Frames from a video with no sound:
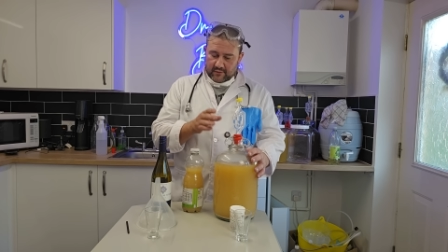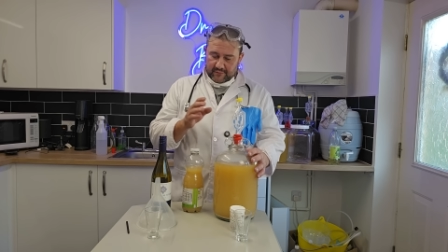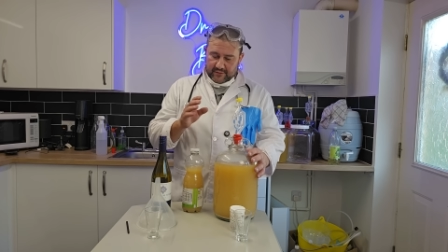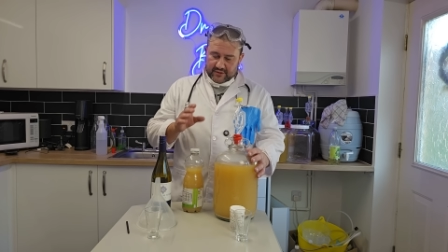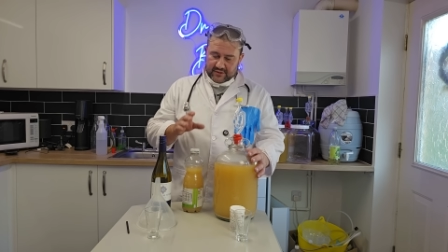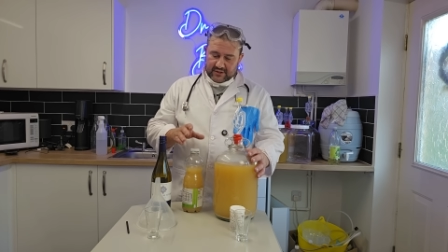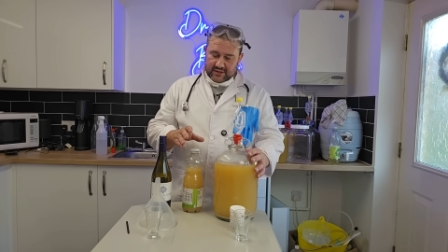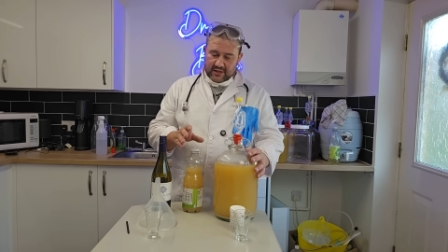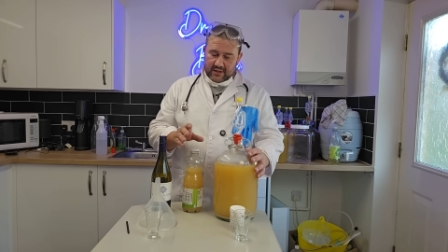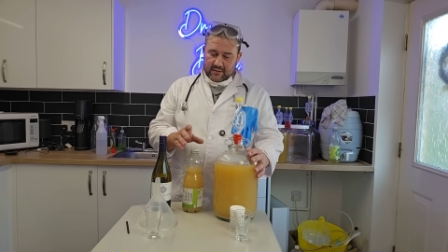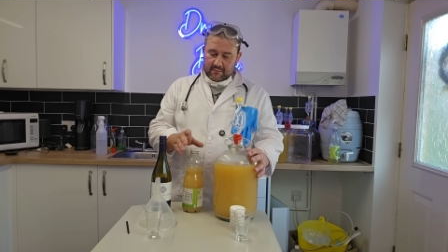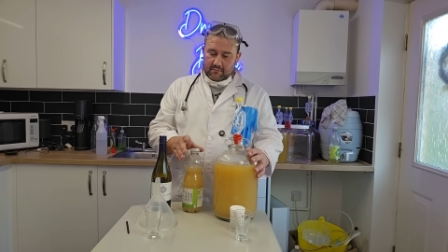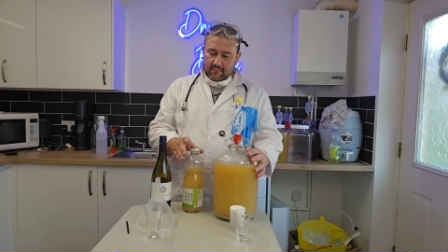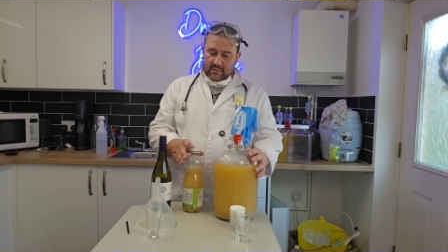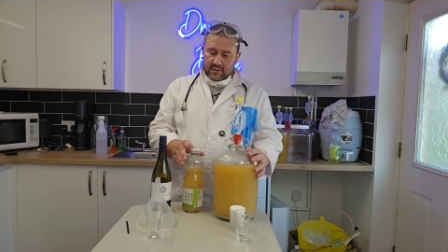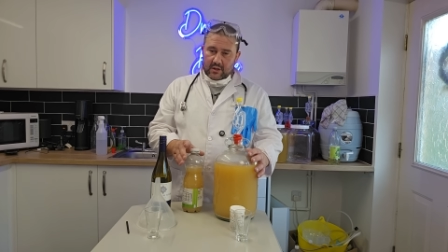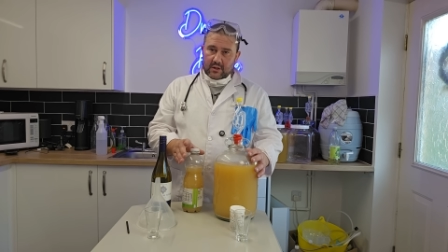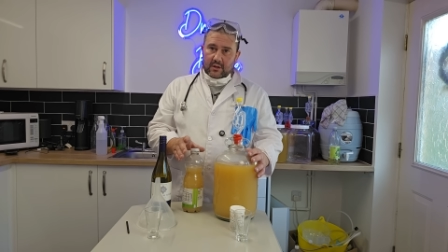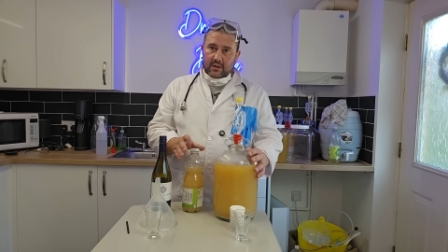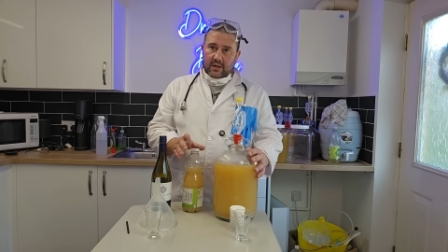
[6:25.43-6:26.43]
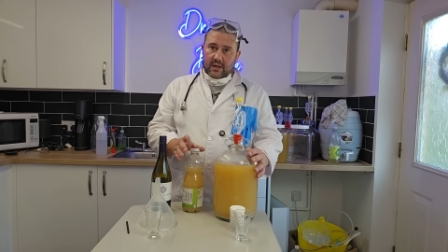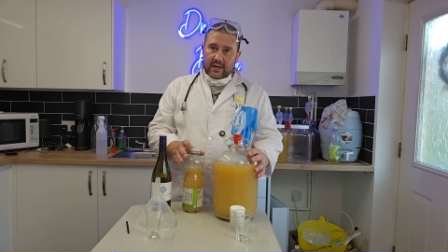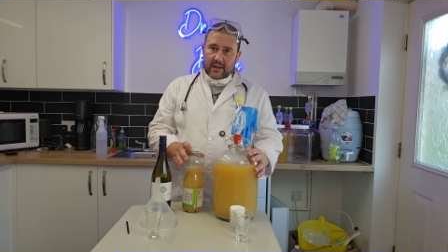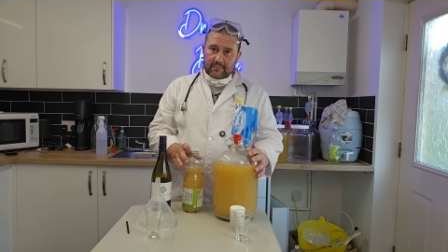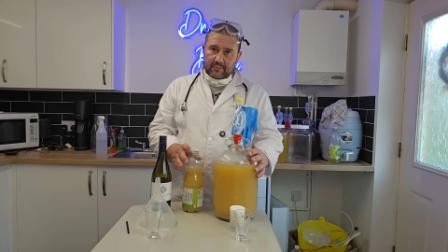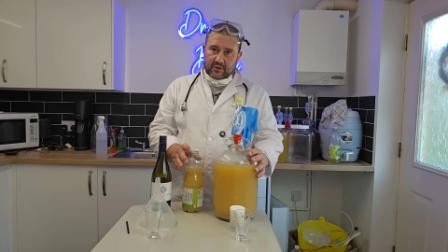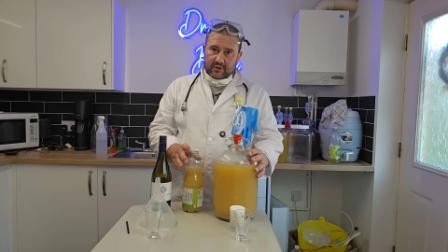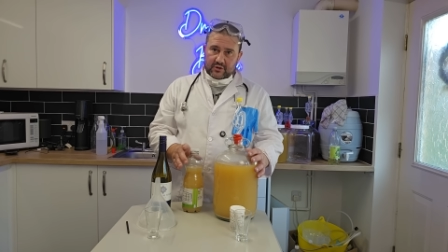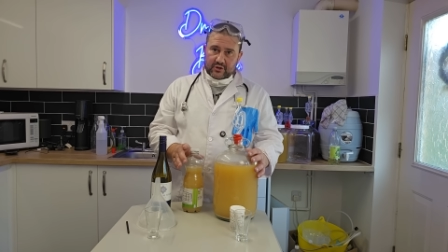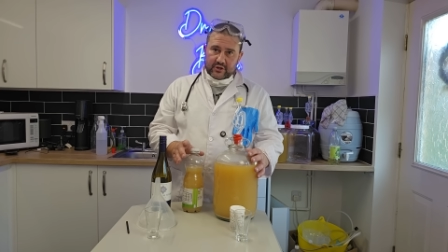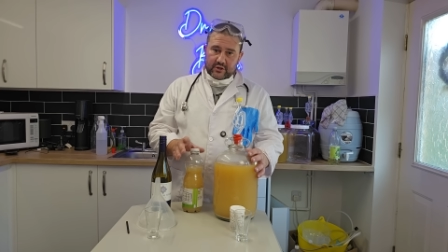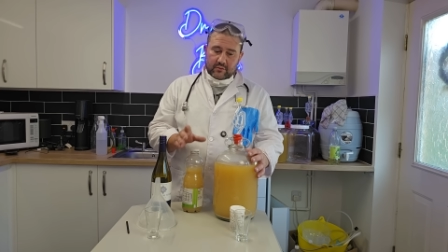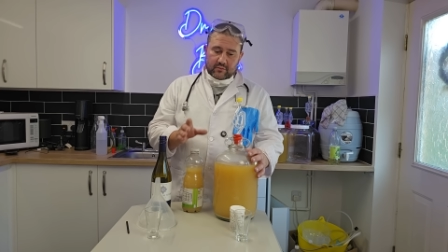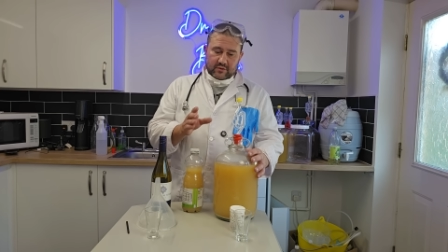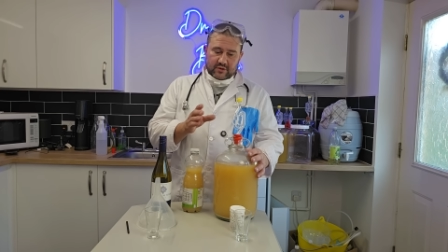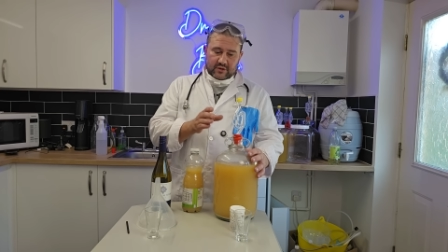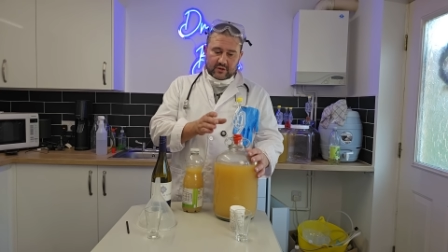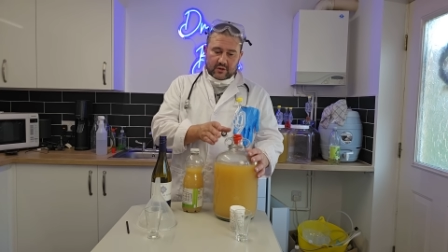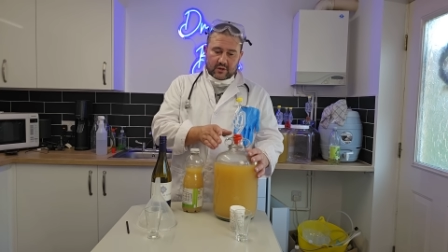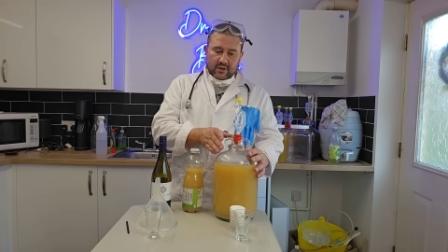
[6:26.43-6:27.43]
of the same apple
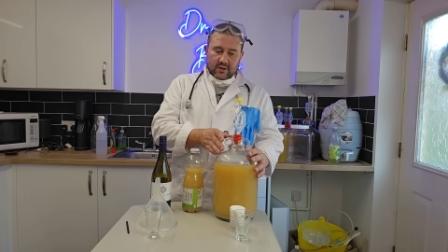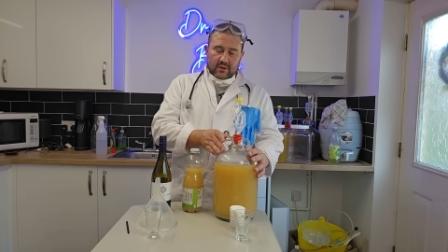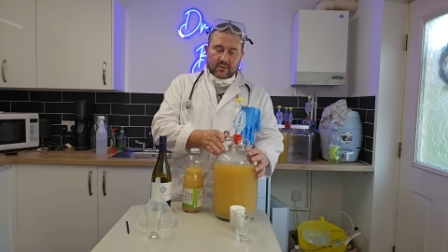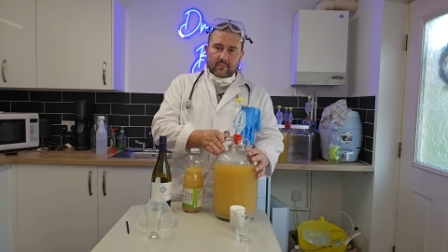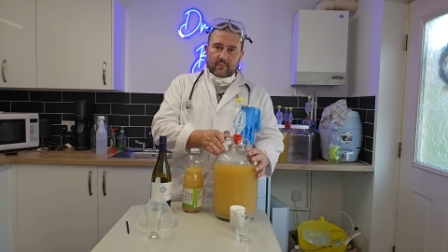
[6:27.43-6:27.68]
juice,